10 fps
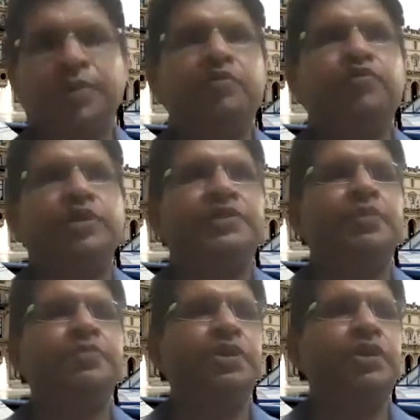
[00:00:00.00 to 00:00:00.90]
mean, for
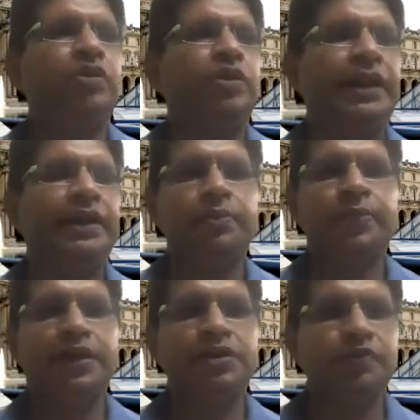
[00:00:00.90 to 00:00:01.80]
example,
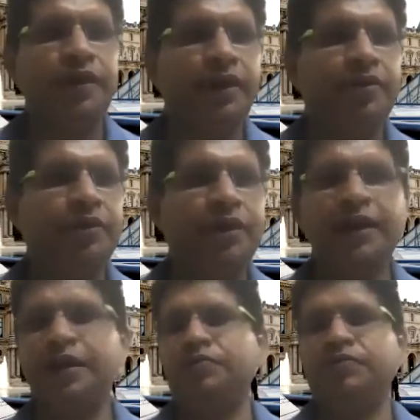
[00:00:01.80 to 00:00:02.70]
enterprise wide,
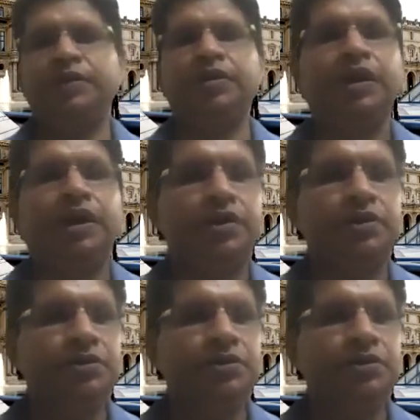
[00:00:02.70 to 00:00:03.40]
we are